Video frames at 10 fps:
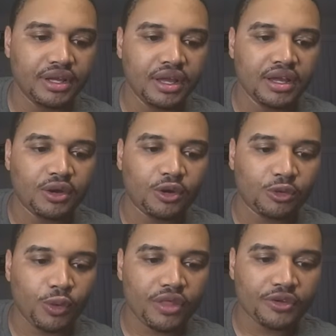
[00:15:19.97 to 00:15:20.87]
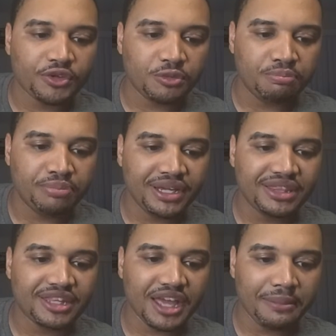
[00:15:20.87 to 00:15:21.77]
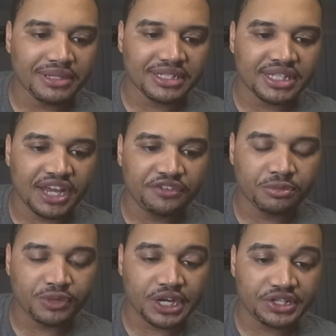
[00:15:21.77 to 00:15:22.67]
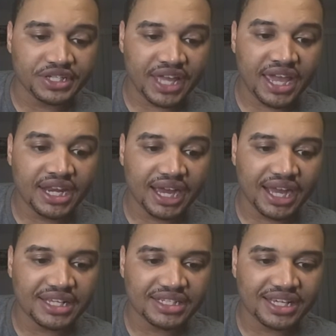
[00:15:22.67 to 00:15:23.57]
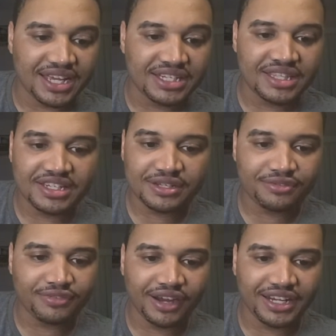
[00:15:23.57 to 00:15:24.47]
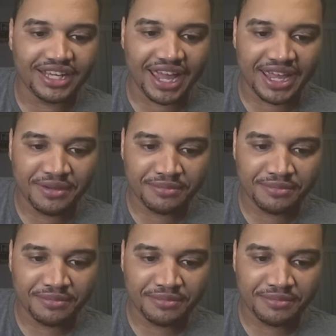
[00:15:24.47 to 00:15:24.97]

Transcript: or whether you beat them and save your precious canines. Isn't this a fun game?